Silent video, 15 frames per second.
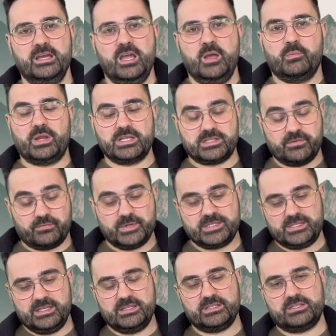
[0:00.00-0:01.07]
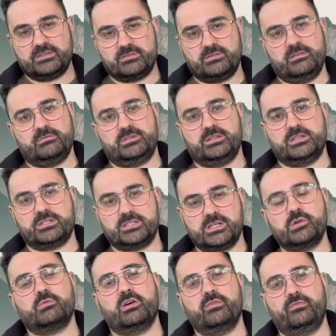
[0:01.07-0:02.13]
But actually, if we see in Scripture,
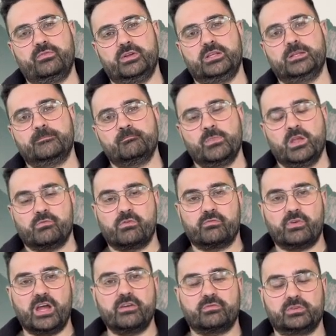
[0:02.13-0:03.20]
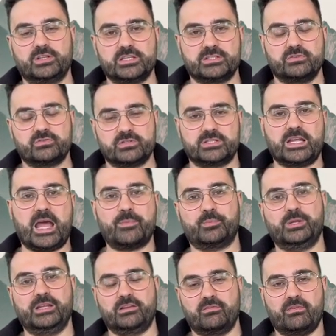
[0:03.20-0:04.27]
so often revival does not just happen
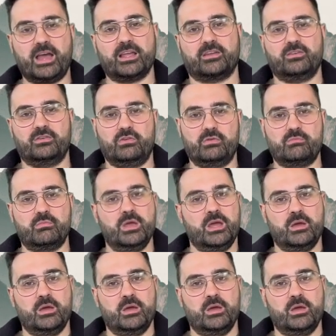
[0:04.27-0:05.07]
in a vacuum,